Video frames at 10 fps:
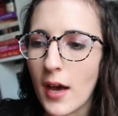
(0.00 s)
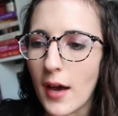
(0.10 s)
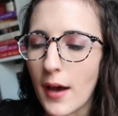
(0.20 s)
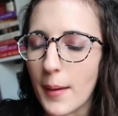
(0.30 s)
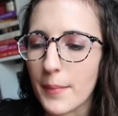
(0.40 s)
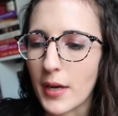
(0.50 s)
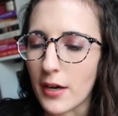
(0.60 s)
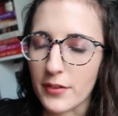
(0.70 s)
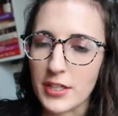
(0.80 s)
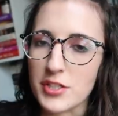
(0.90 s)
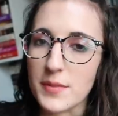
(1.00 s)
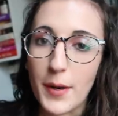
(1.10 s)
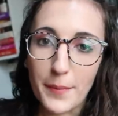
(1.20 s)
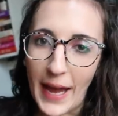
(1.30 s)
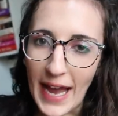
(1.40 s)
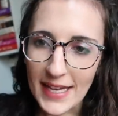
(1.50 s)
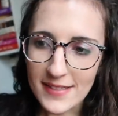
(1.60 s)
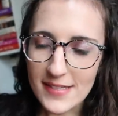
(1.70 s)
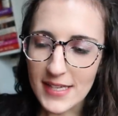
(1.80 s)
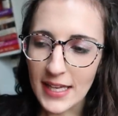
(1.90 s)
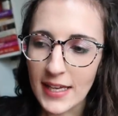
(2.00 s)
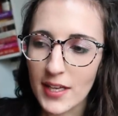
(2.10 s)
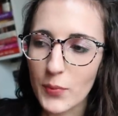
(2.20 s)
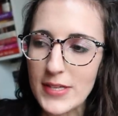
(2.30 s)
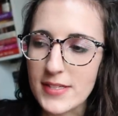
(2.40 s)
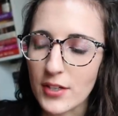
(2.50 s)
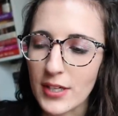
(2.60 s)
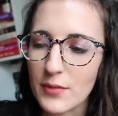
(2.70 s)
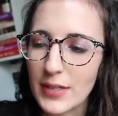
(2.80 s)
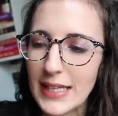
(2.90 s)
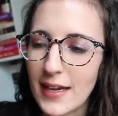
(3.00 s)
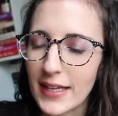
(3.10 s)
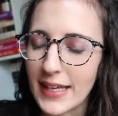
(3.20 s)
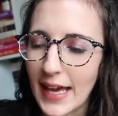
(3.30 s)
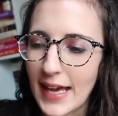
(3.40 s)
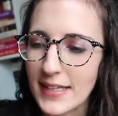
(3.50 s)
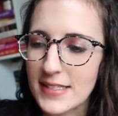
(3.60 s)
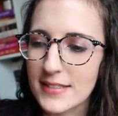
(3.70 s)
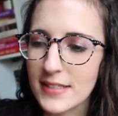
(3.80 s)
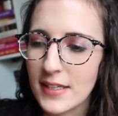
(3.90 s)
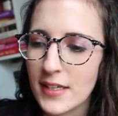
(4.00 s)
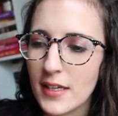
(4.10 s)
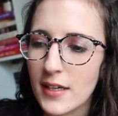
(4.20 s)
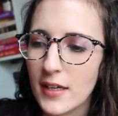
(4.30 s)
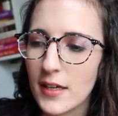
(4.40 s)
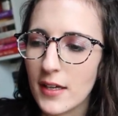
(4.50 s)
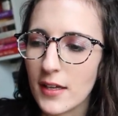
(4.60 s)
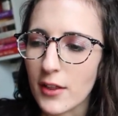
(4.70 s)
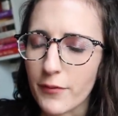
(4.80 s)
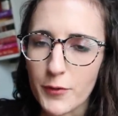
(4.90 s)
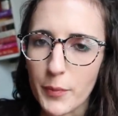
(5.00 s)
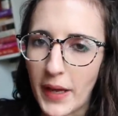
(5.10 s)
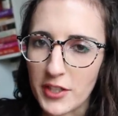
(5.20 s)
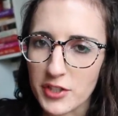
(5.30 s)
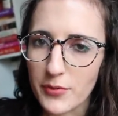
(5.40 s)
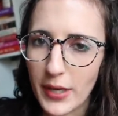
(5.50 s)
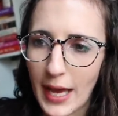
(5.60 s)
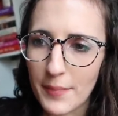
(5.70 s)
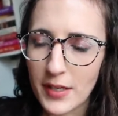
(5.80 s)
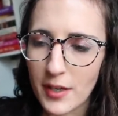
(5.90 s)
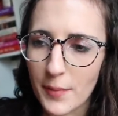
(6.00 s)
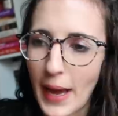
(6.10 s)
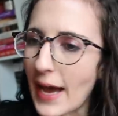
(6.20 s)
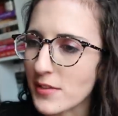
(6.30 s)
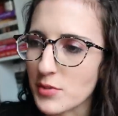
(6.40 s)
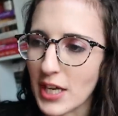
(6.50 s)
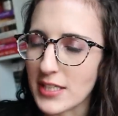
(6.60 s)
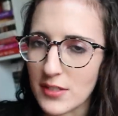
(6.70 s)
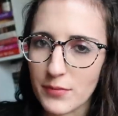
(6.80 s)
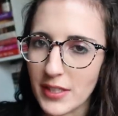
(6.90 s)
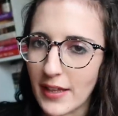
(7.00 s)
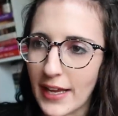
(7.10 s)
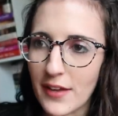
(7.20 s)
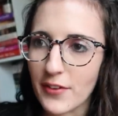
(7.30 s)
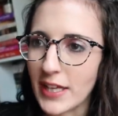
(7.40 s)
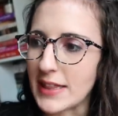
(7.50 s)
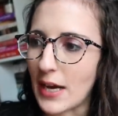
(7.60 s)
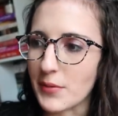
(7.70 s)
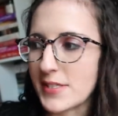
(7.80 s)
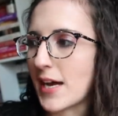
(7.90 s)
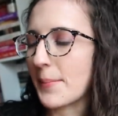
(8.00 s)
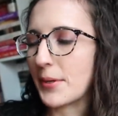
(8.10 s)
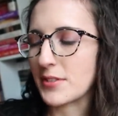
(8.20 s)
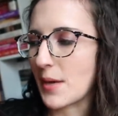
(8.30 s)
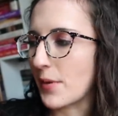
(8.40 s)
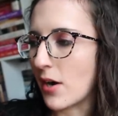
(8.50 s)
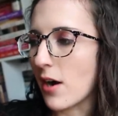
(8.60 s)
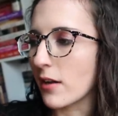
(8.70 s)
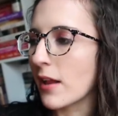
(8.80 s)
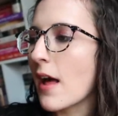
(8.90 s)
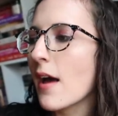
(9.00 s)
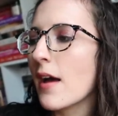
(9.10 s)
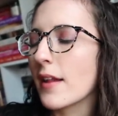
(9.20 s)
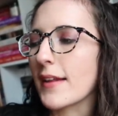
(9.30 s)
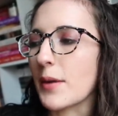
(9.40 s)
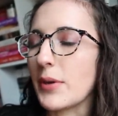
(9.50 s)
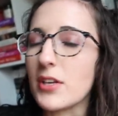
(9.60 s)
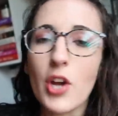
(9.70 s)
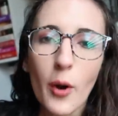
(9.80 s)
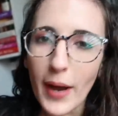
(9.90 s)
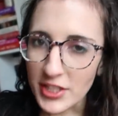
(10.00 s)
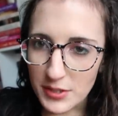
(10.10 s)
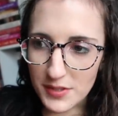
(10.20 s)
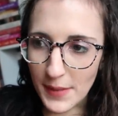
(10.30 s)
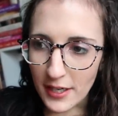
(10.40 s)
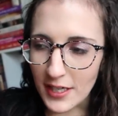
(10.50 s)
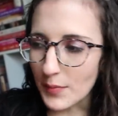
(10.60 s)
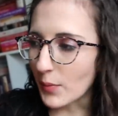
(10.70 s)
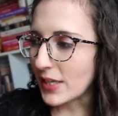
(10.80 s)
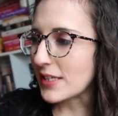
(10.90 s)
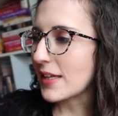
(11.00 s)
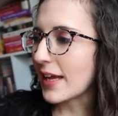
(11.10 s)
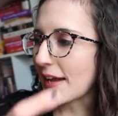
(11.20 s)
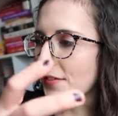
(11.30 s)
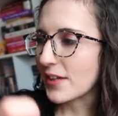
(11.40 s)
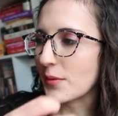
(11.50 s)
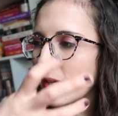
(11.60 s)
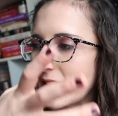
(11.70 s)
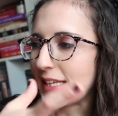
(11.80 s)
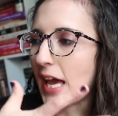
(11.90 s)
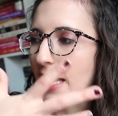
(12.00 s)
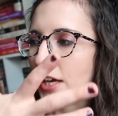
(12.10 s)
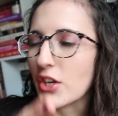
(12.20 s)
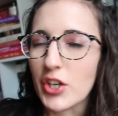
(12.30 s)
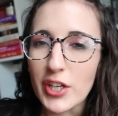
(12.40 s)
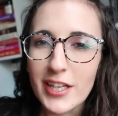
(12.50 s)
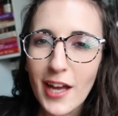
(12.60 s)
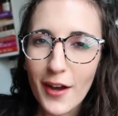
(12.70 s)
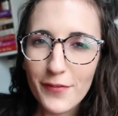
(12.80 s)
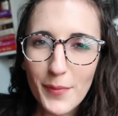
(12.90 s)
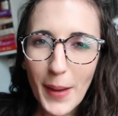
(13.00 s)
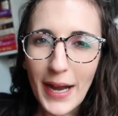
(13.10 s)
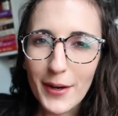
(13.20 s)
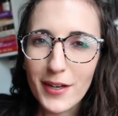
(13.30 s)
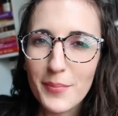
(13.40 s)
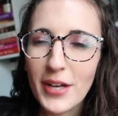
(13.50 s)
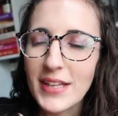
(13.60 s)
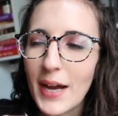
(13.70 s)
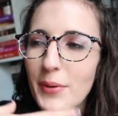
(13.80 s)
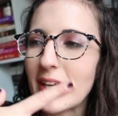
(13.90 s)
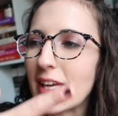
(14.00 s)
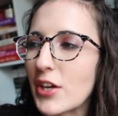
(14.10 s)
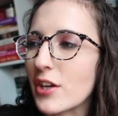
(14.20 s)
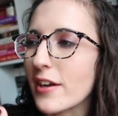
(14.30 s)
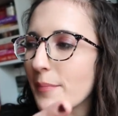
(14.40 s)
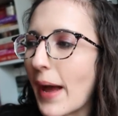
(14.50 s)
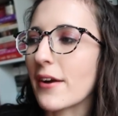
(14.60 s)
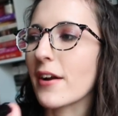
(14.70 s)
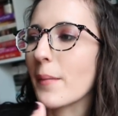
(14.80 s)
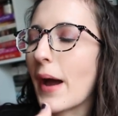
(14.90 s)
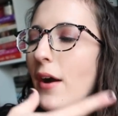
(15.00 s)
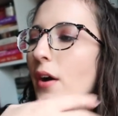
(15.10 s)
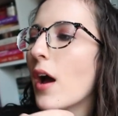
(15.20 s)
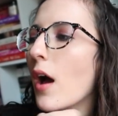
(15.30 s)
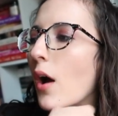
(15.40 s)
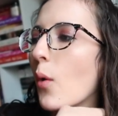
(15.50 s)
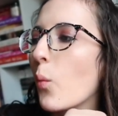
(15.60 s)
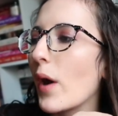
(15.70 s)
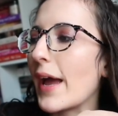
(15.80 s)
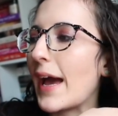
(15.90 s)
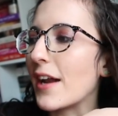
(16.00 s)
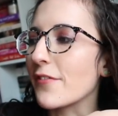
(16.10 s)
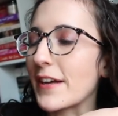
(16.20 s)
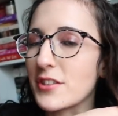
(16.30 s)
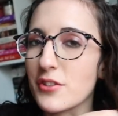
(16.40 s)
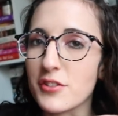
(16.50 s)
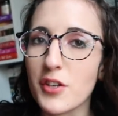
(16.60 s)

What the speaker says: not her relationship, her past. And we still didn't really get the full picture of what happened in her past, which I didn't really like. I feel like that was not built up at all. Like, we know why she was married, but I feel like we didn't get good enough background about that. We didn't get good enough background about what had affected her